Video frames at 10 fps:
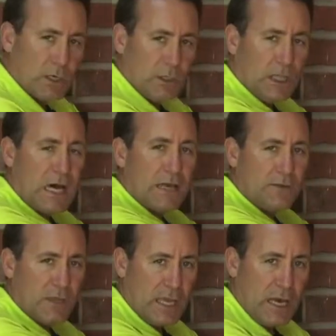a lot
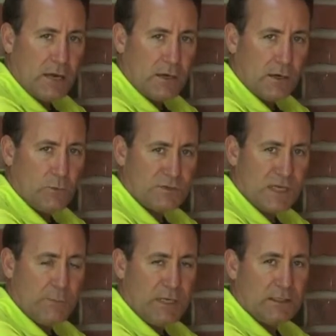of the air was
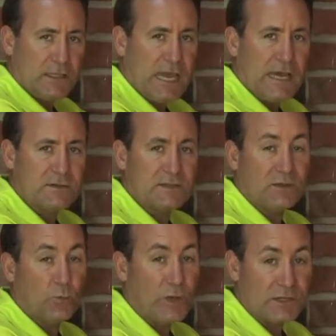coming into the house in
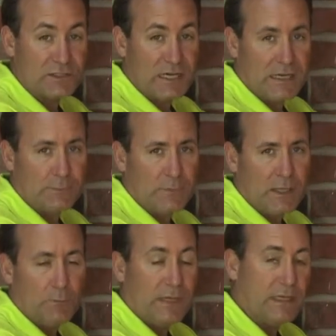the wintertime,
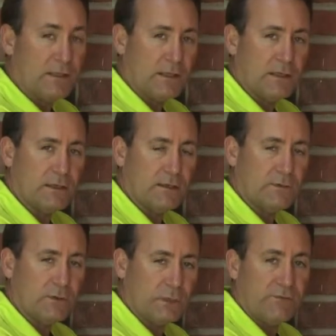making the
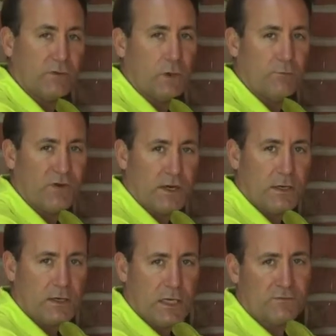living room very
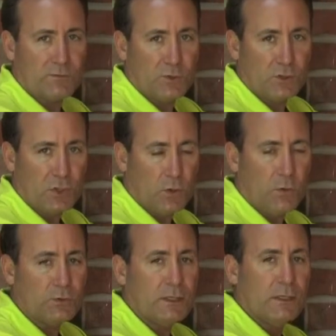uncomfortable and
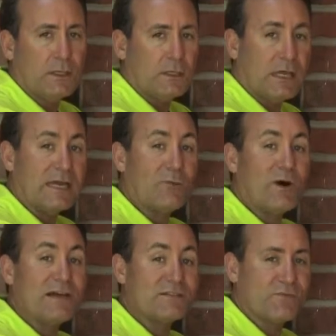cold,
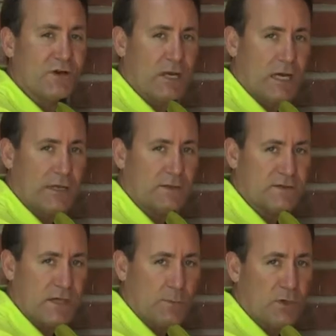likewise very hot in the
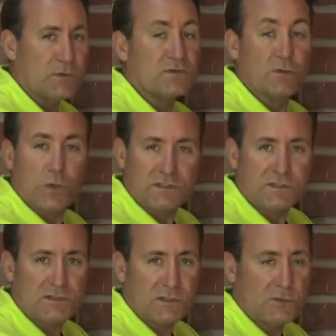summer. So what's
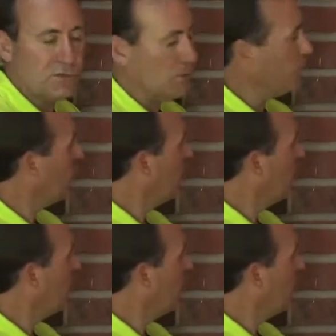the solution?